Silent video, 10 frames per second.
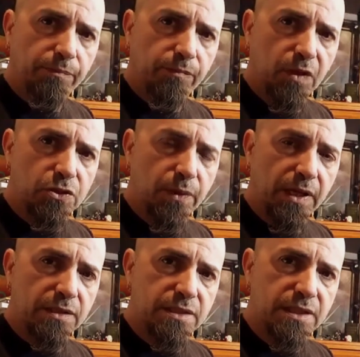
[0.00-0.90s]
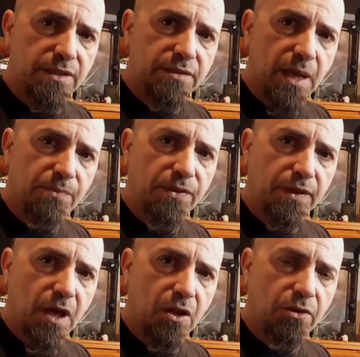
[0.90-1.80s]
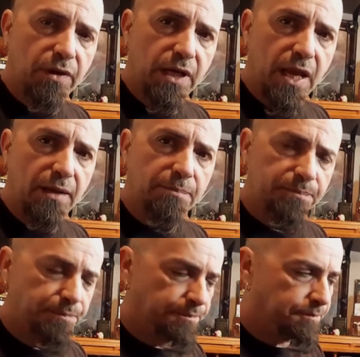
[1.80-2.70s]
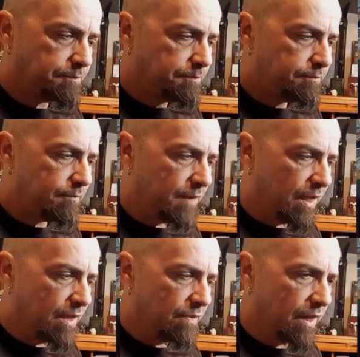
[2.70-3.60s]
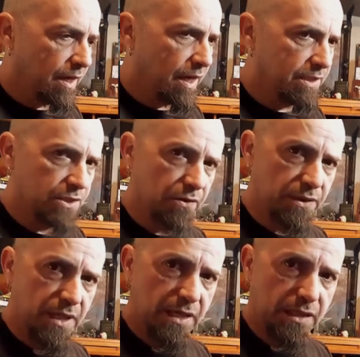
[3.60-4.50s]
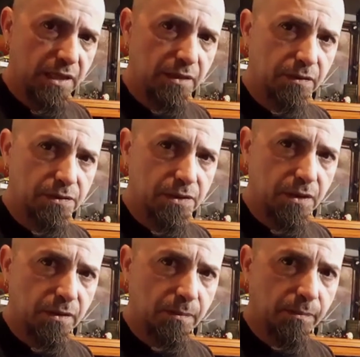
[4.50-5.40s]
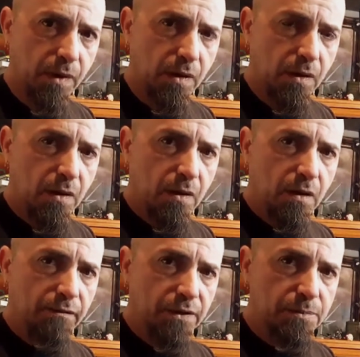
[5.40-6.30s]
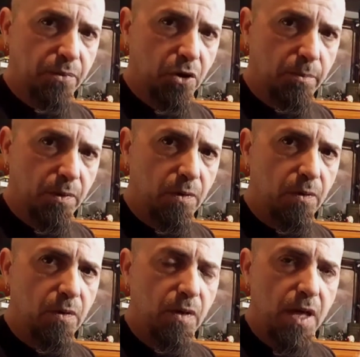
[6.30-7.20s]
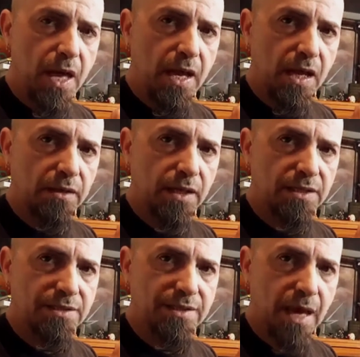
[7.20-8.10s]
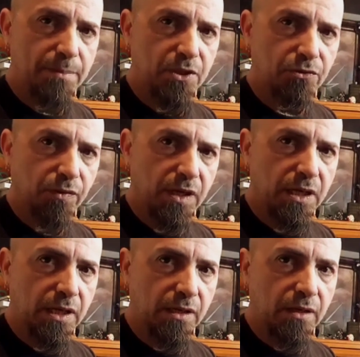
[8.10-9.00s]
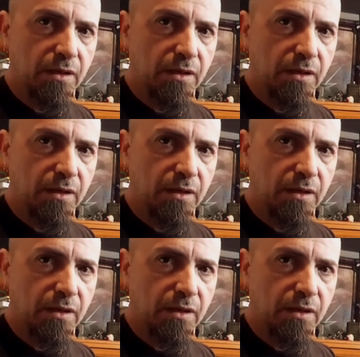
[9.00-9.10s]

so I could see the depth and the color again. And then I started taking some of this purple and a sap green,